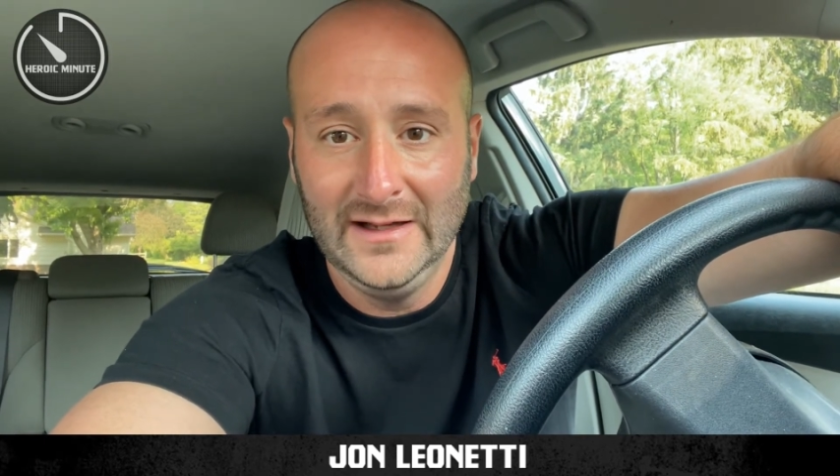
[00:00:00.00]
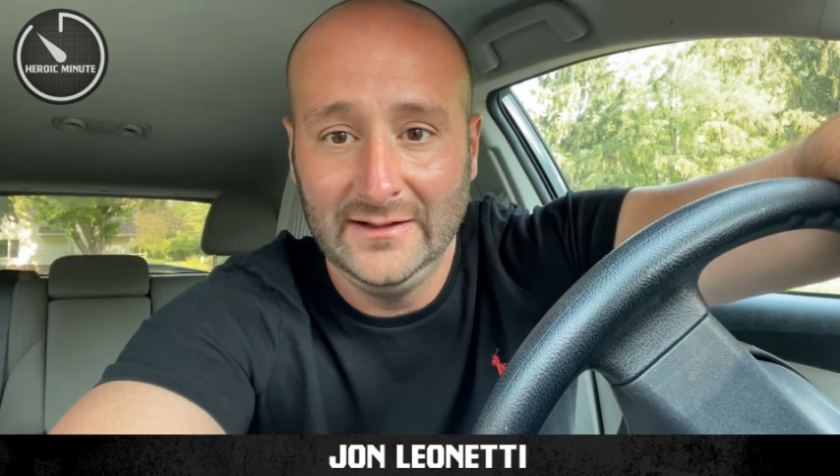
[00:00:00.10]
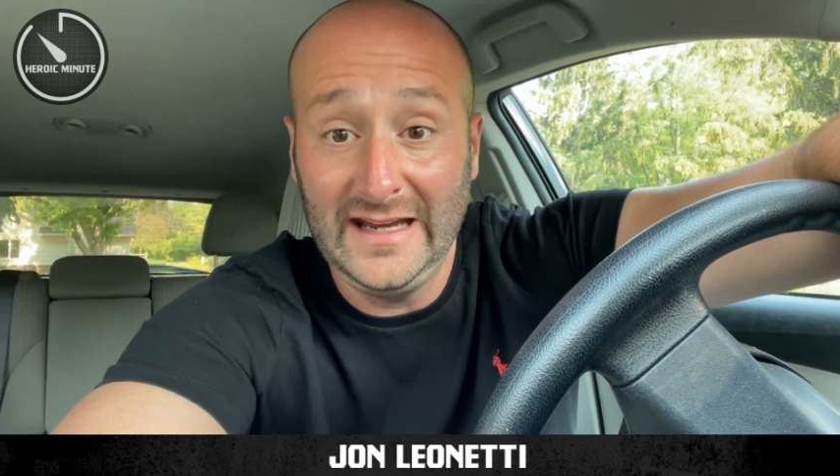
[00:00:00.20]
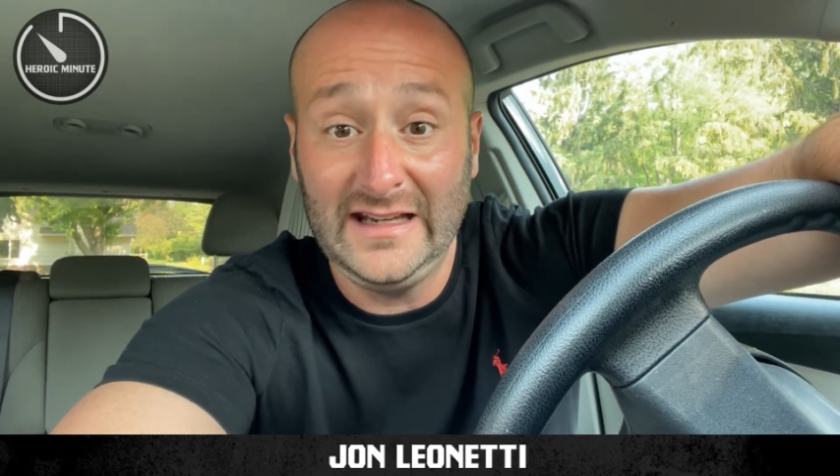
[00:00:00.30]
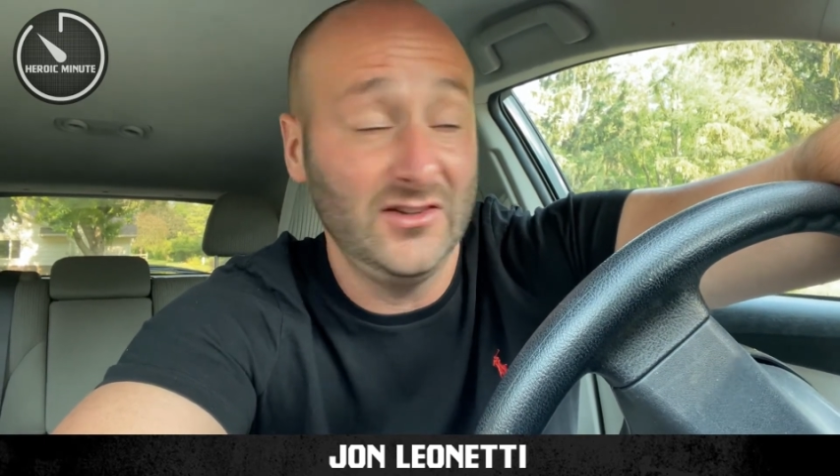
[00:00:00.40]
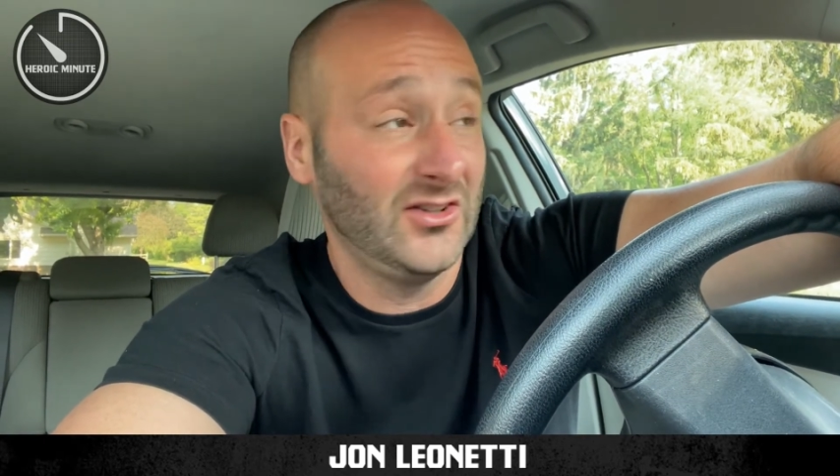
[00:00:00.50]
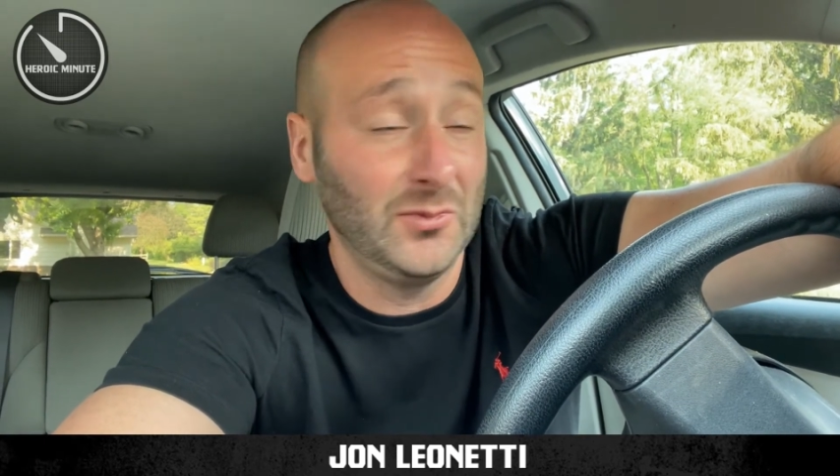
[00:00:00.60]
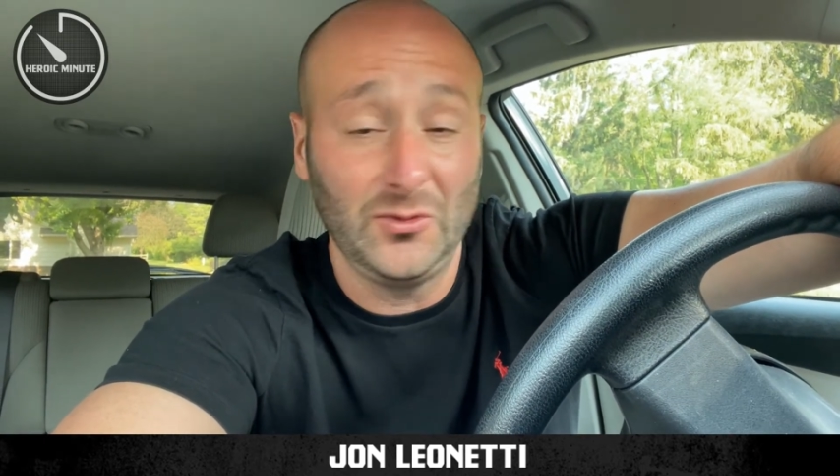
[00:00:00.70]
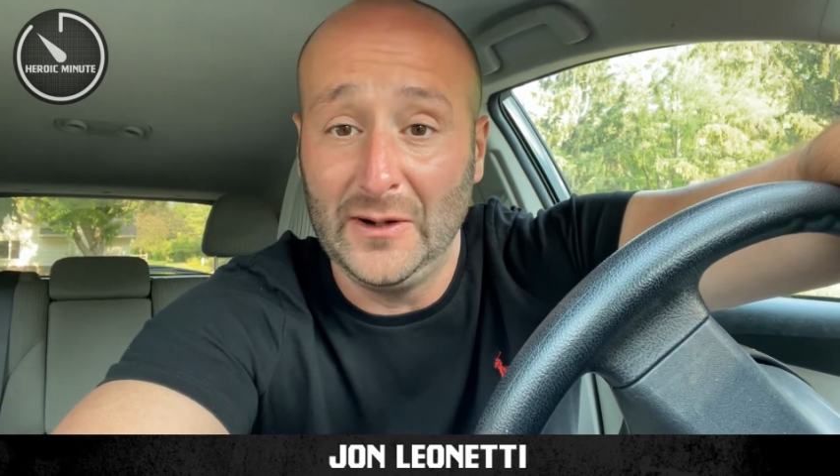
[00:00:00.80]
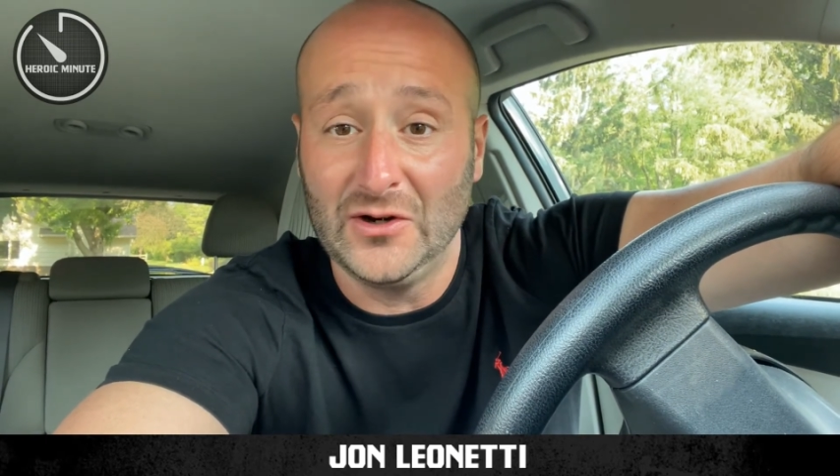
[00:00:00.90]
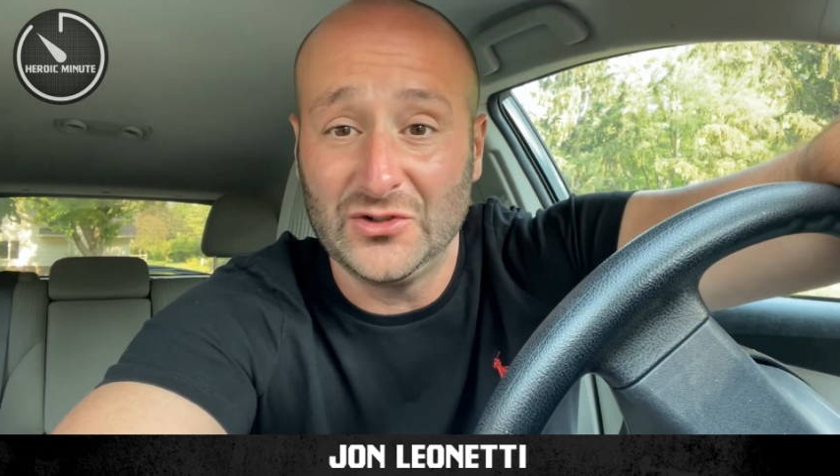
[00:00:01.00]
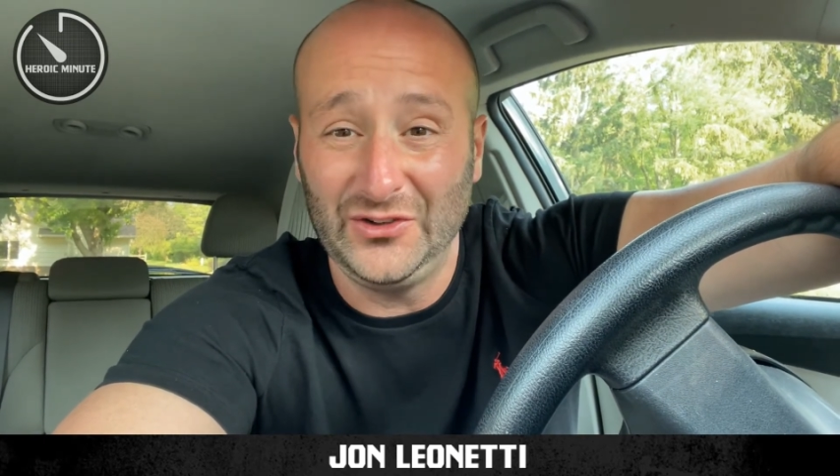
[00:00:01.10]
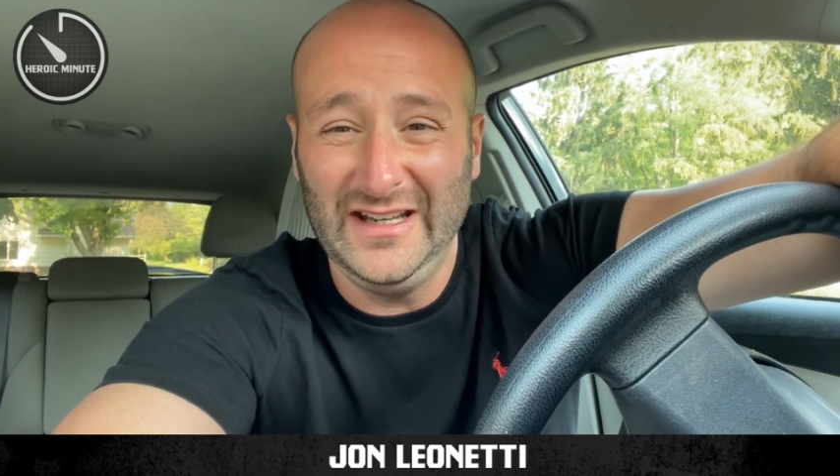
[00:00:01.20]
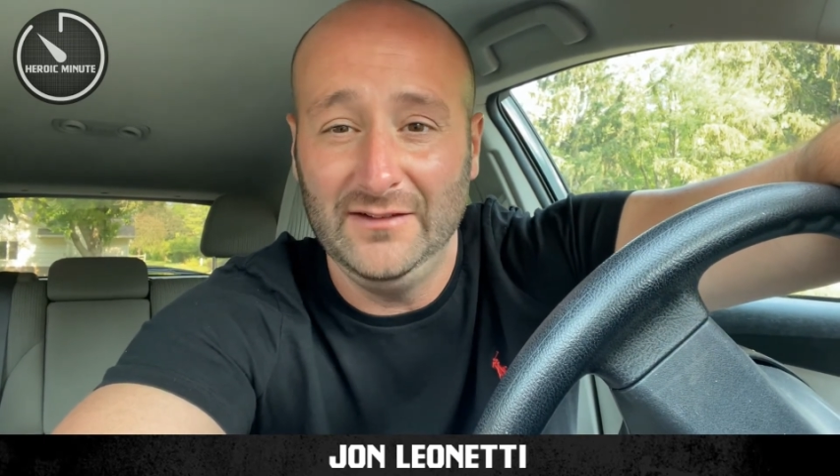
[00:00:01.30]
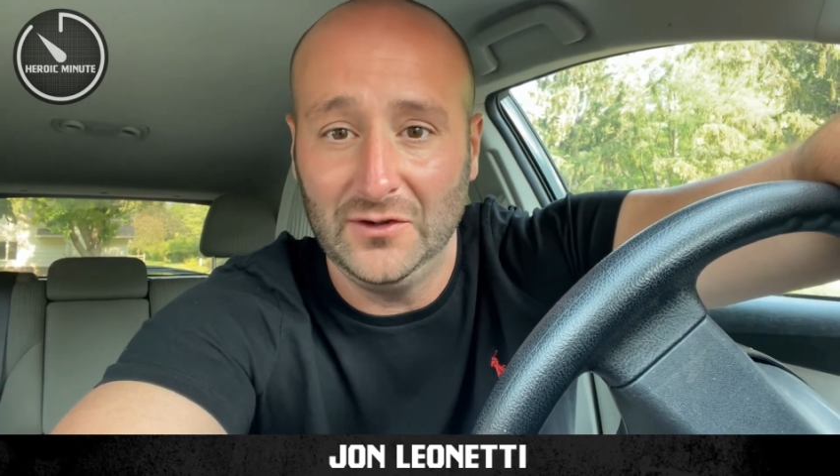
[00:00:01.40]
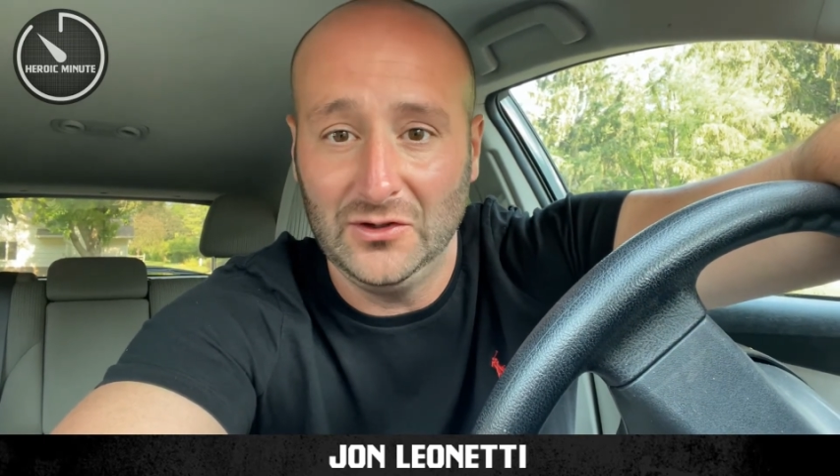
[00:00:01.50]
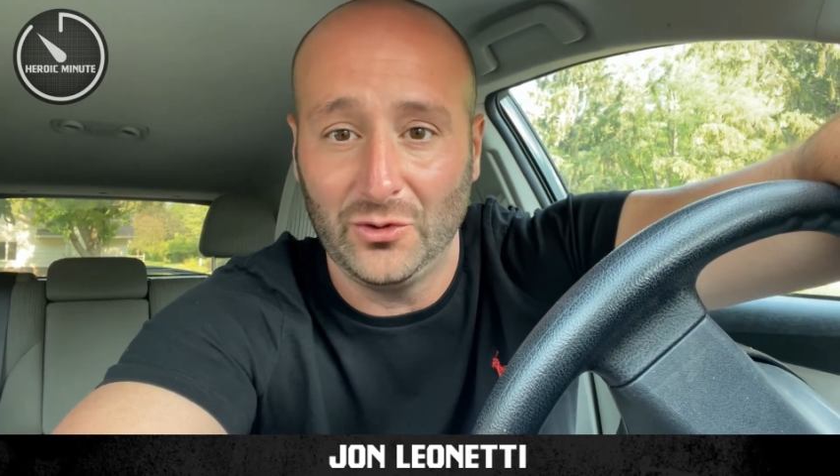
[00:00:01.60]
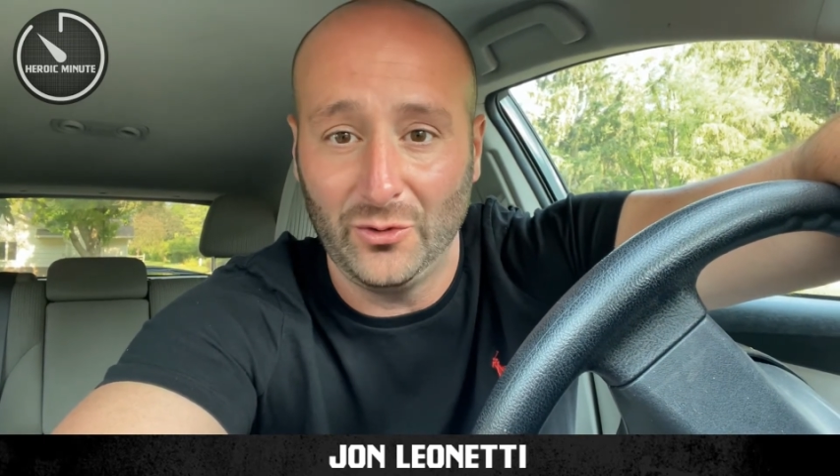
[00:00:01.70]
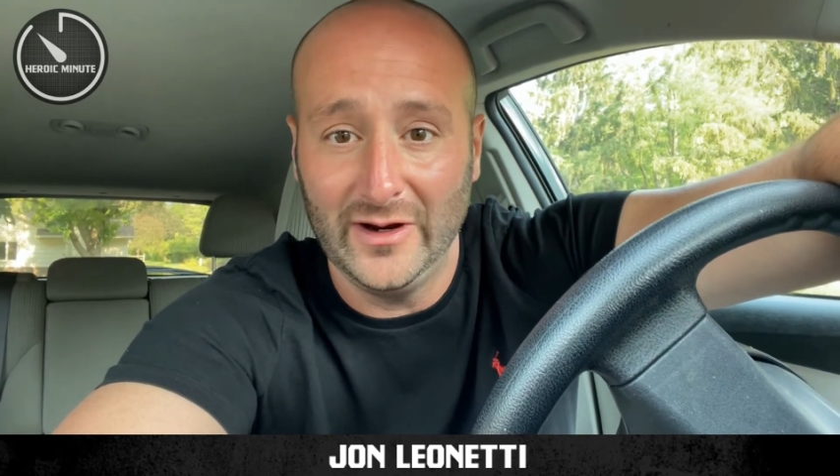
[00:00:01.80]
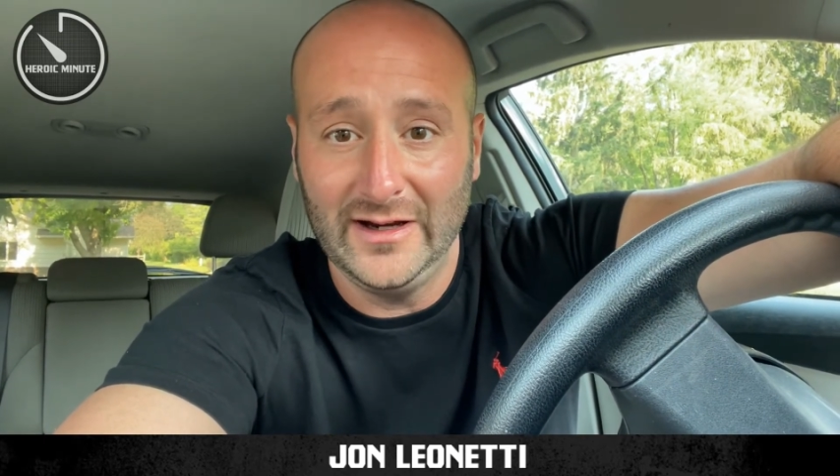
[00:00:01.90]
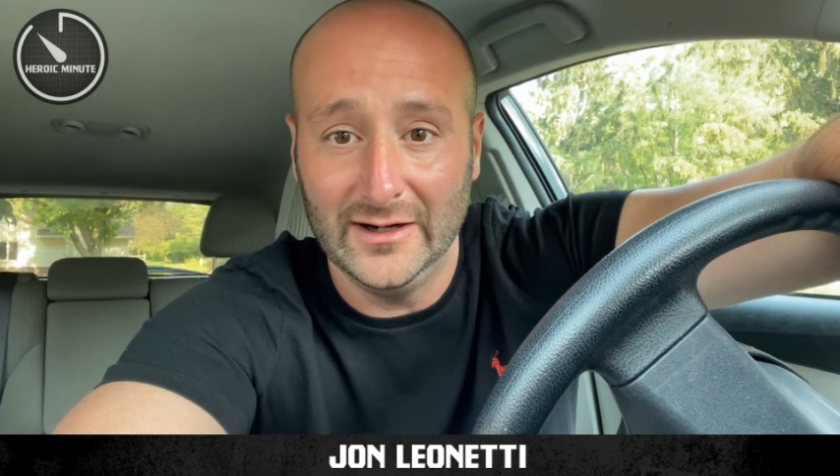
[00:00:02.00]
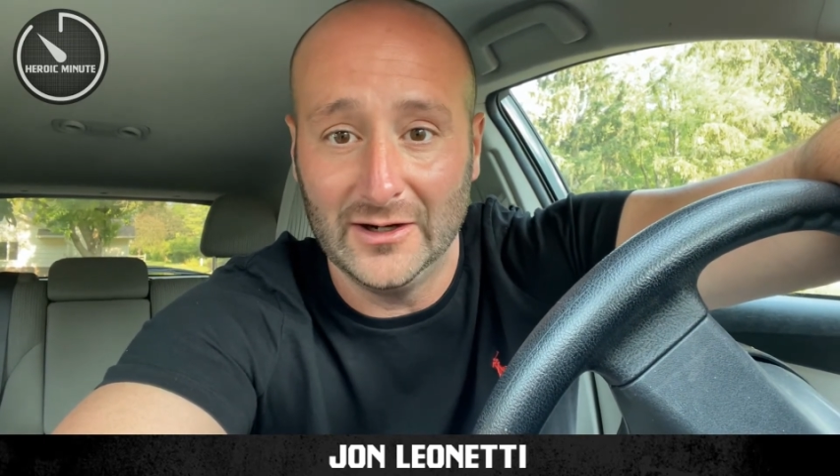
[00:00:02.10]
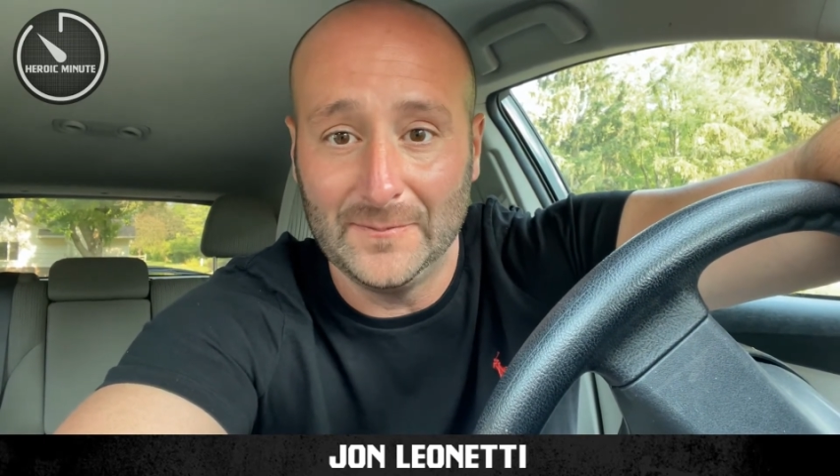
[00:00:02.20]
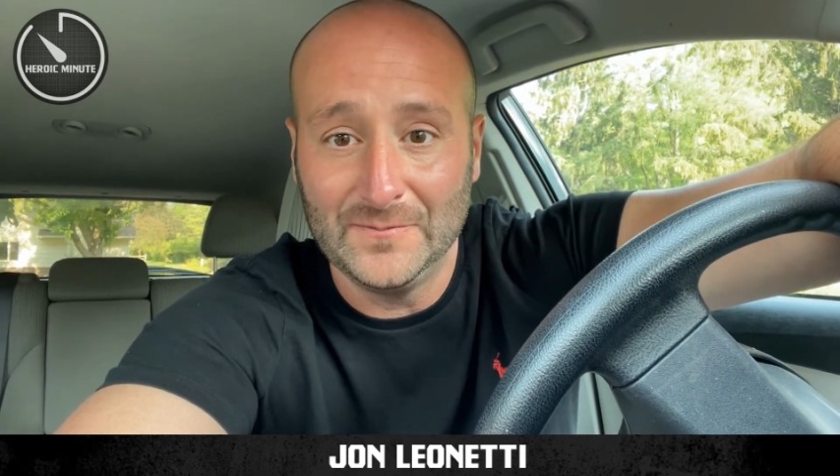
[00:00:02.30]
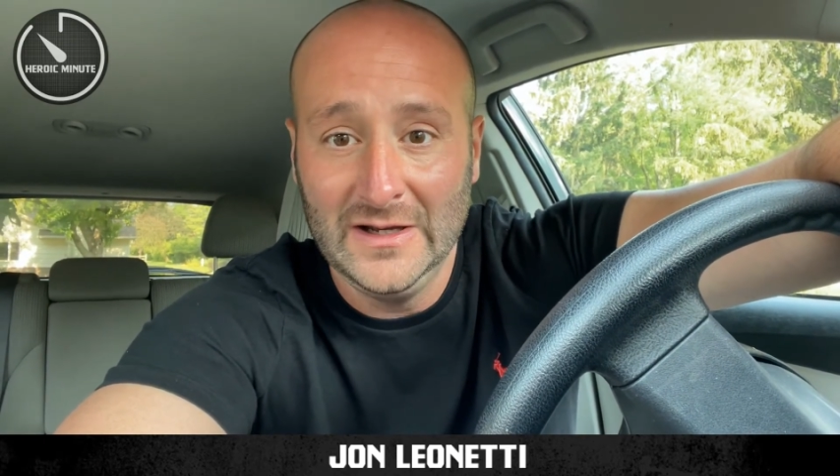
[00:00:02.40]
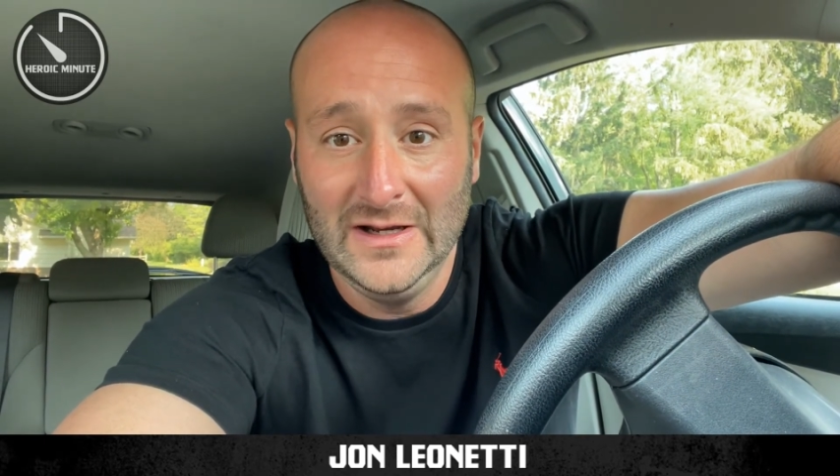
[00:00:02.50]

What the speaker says: Taking some spiritual inventory here.